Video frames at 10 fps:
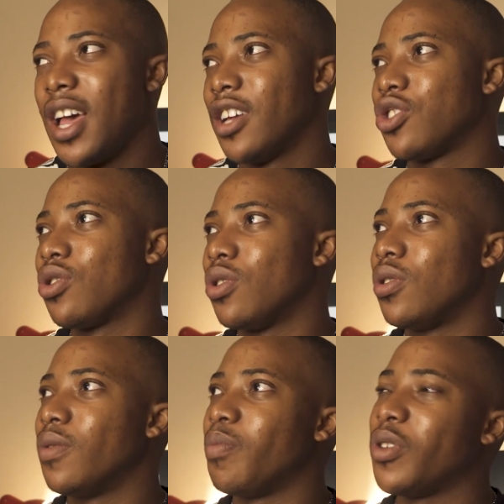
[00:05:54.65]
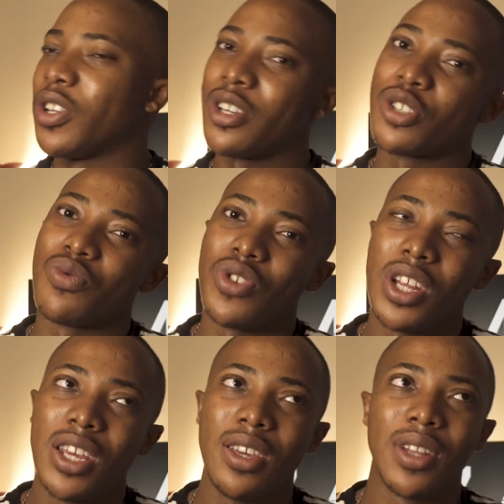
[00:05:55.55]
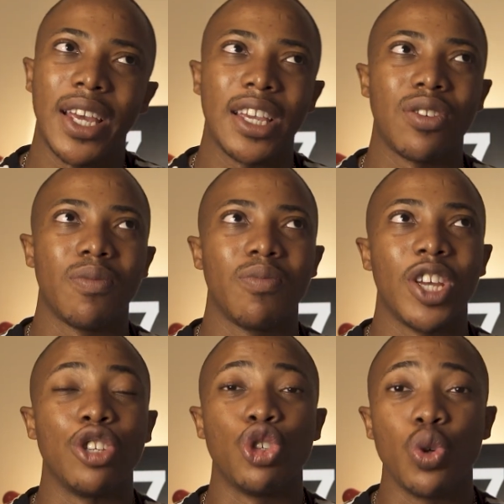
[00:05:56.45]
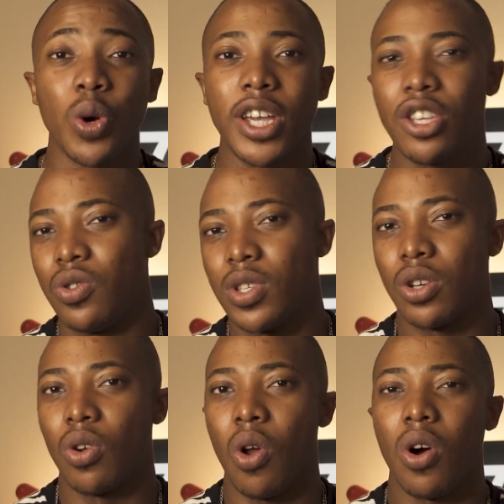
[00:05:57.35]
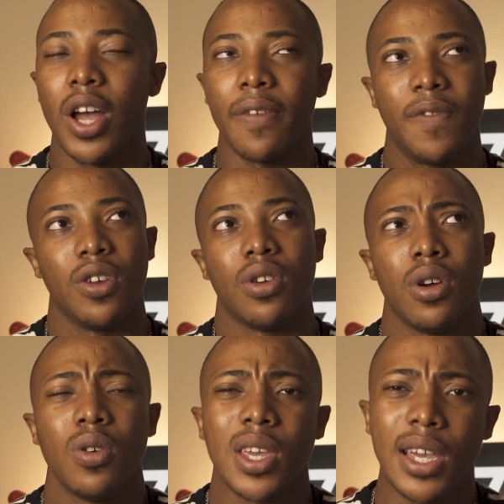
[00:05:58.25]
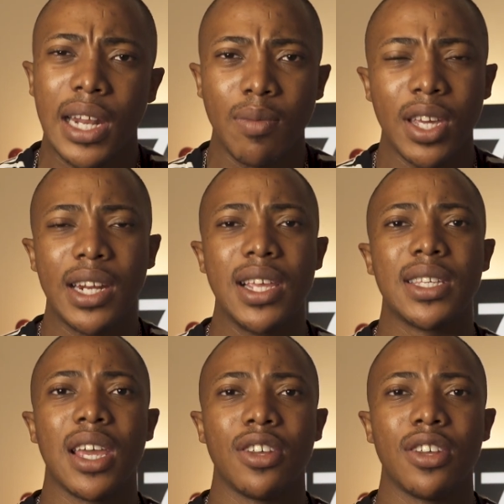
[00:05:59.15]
So because I was really like enjoying using log, I figured, okay, let me at least get